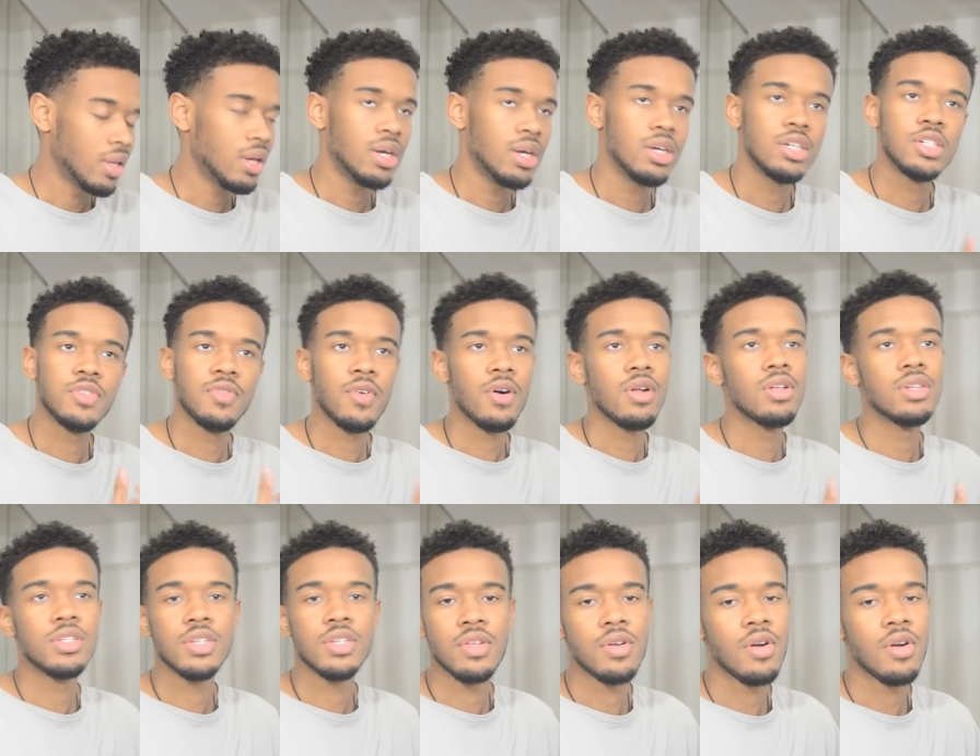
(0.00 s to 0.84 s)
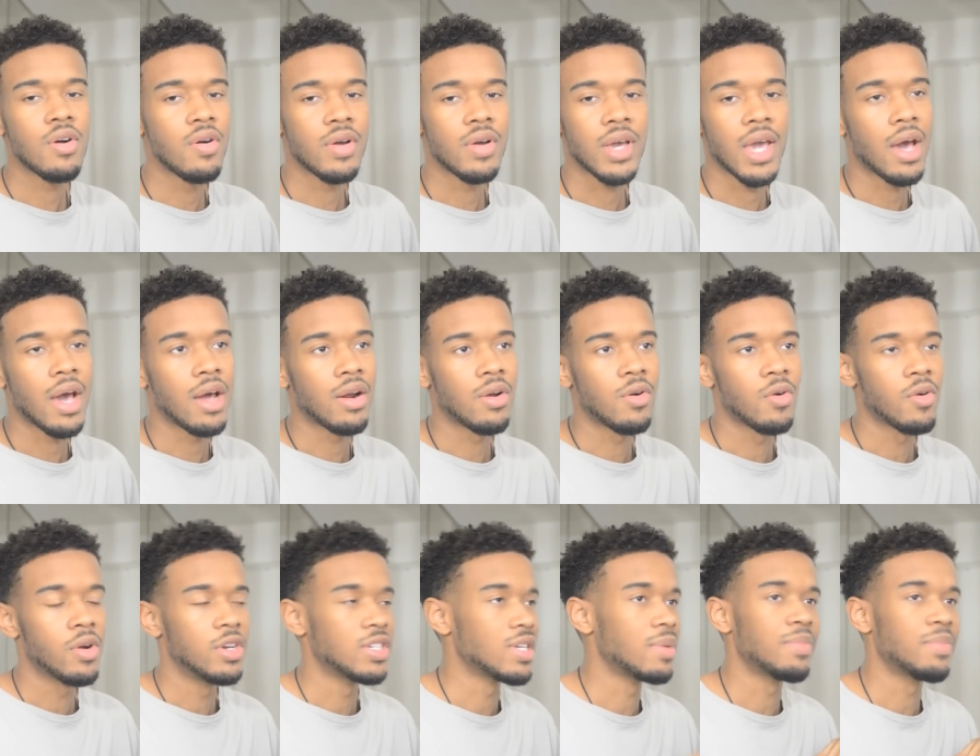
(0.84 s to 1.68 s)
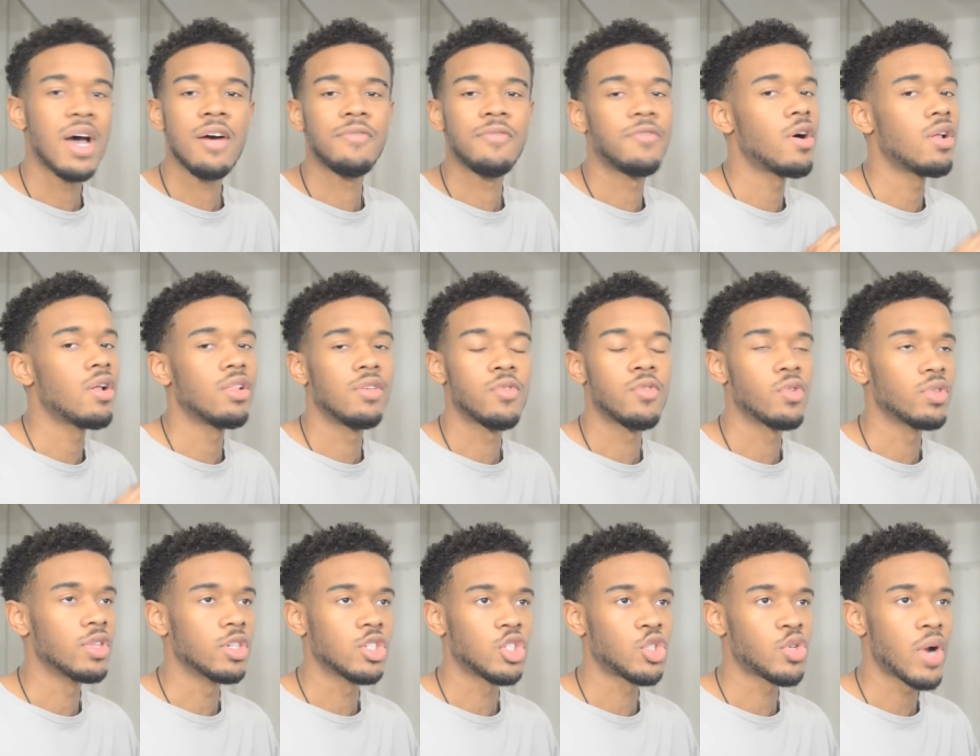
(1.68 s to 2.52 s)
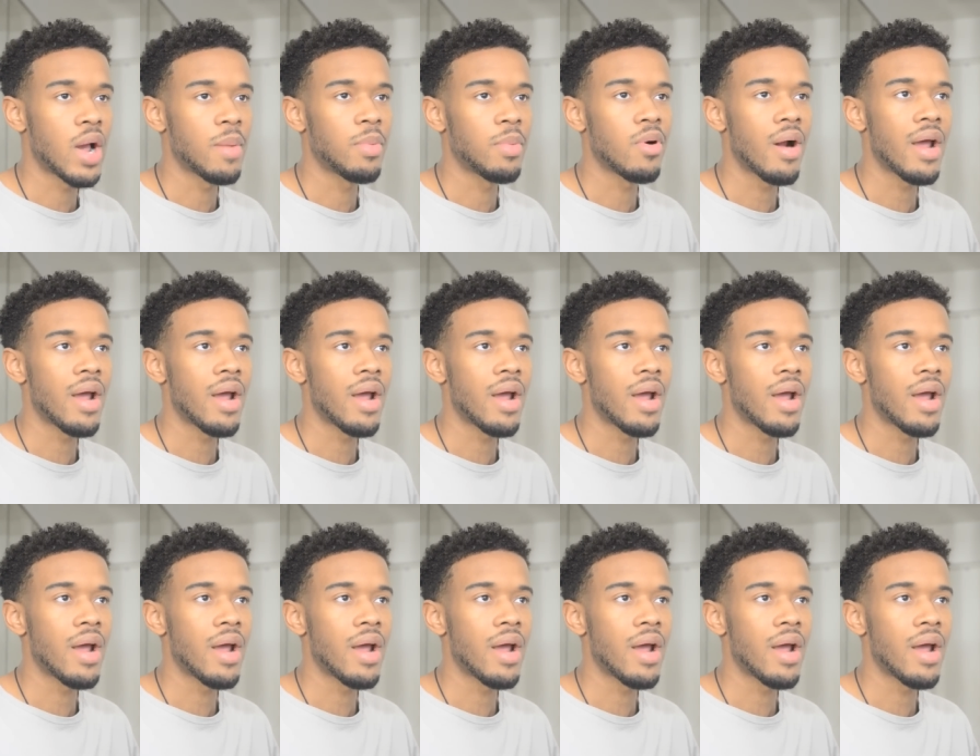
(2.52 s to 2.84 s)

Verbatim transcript: They each fall into their own categories. I'm not falling for this trap.